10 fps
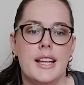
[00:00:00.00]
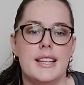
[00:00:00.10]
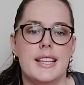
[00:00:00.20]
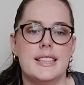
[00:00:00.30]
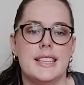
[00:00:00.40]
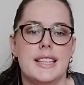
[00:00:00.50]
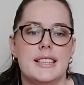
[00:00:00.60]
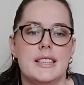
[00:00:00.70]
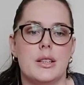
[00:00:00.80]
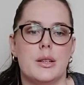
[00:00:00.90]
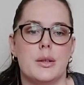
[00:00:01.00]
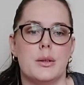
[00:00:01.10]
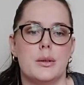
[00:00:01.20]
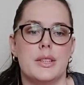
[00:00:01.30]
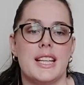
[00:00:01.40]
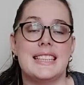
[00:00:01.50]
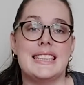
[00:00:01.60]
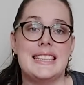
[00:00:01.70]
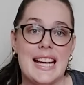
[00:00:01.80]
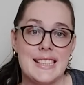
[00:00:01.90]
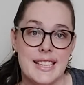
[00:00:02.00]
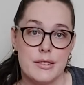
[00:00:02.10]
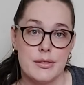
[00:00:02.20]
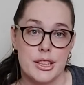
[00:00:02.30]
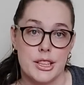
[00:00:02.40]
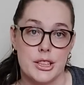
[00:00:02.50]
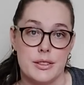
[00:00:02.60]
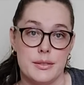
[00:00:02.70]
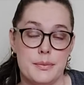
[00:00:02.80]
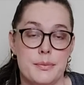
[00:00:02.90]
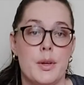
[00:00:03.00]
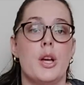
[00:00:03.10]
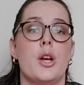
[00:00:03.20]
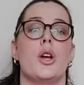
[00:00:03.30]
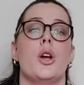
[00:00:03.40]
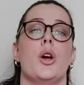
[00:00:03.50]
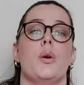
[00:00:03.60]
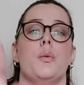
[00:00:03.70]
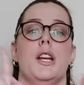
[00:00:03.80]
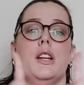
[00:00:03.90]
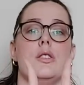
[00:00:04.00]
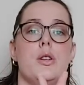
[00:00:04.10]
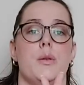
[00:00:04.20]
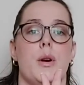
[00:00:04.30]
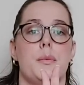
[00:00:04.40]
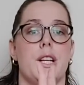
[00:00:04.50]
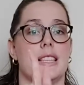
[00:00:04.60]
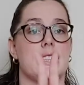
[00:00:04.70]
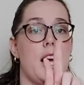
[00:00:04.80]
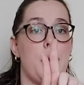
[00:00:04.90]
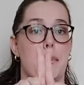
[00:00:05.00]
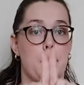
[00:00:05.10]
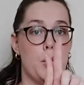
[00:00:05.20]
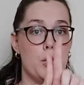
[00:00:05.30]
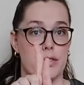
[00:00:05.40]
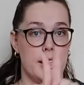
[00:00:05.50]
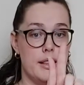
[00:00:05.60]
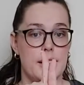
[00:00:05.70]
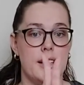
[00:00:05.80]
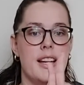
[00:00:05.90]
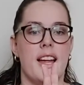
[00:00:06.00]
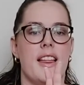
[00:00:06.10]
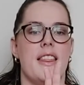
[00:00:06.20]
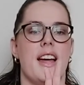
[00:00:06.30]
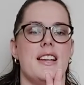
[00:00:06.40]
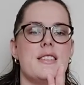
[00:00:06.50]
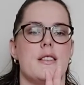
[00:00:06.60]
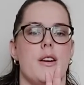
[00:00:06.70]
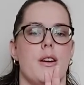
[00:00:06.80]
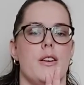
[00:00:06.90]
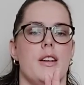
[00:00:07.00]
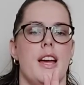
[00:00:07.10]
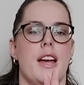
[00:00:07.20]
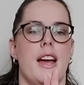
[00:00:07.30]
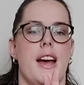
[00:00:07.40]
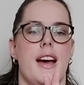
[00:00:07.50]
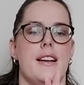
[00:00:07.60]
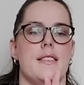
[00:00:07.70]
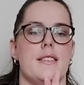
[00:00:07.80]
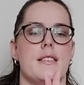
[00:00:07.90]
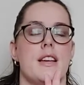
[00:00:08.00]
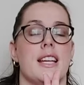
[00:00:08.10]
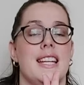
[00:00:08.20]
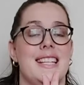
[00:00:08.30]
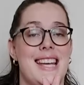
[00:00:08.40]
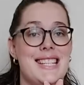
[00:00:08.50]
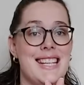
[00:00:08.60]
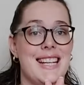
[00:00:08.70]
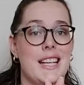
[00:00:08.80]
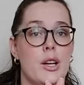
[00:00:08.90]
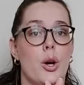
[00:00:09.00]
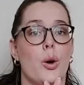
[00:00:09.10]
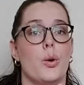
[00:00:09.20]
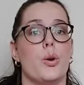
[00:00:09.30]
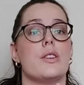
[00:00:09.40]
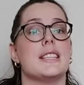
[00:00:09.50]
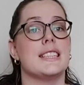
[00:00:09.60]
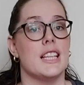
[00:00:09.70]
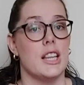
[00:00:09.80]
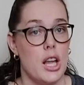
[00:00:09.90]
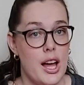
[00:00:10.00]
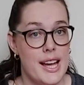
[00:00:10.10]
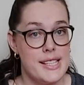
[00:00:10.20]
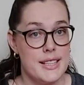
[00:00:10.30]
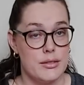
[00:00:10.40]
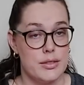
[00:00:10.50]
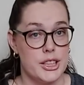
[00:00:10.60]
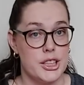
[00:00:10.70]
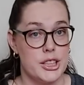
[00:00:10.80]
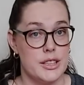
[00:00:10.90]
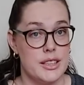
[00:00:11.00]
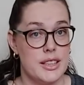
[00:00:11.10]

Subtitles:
This is called static friction. When two objects are moving, that is known as kinetic or sliding friction.